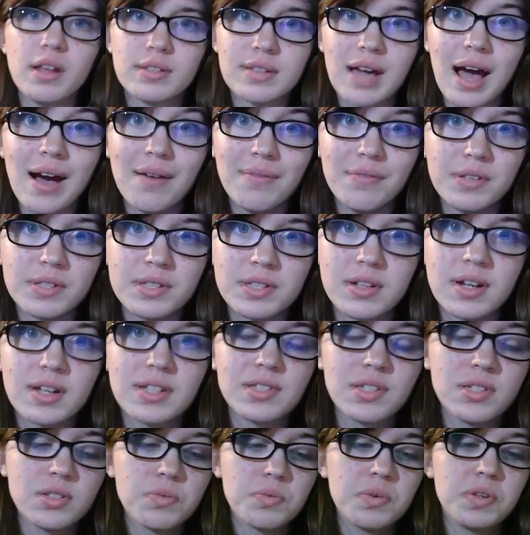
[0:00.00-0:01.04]
it's obviously
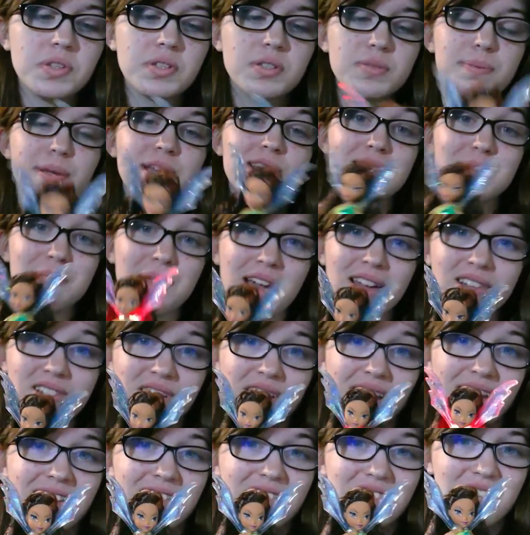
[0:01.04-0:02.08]
not season one. This Pixie
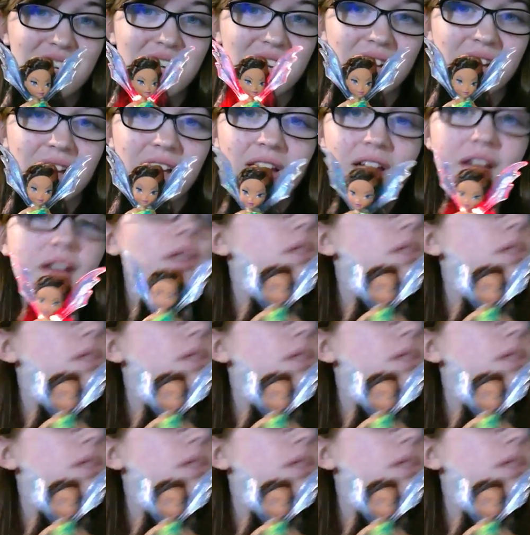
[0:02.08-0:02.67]
Magic Aisha.